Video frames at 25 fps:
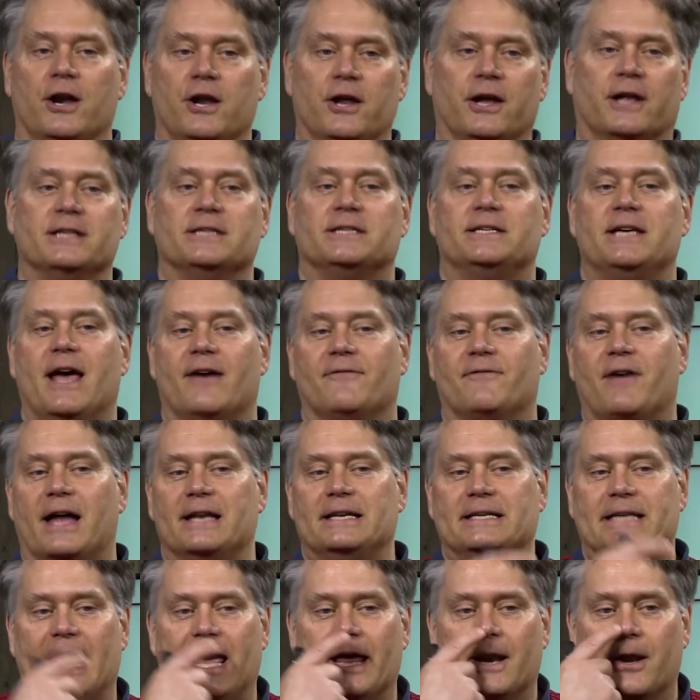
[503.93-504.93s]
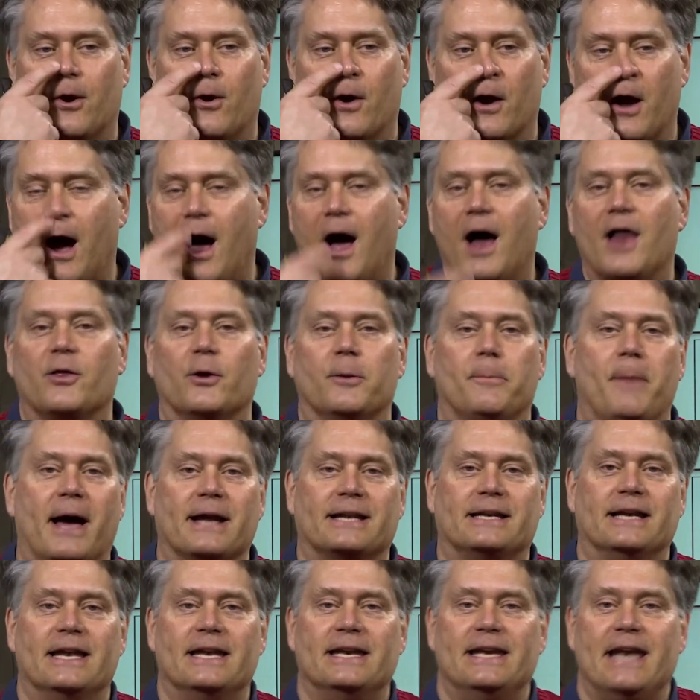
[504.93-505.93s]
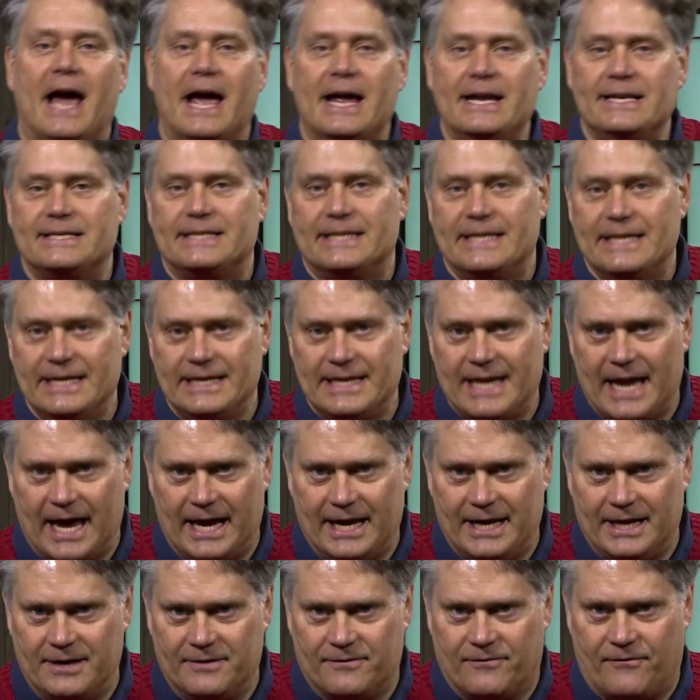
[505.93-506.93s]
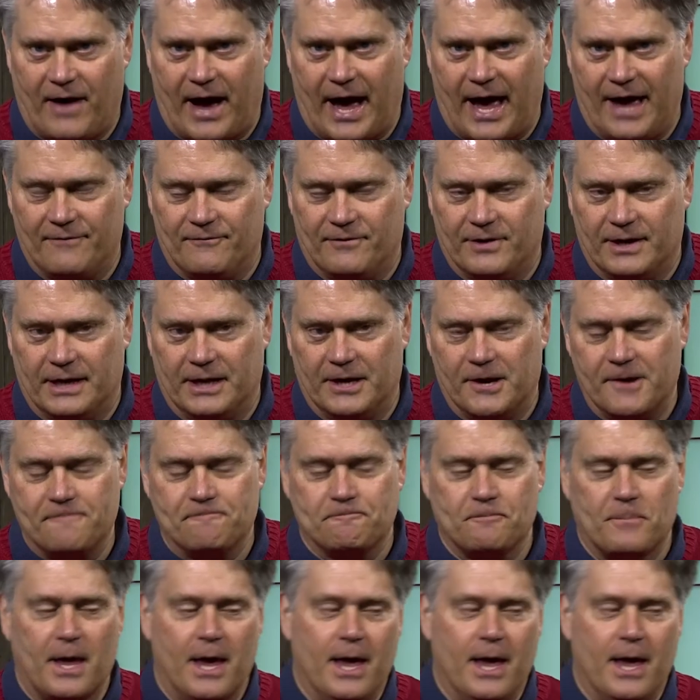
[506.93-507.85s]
You can see I've got data going all the way back to 1995 in here.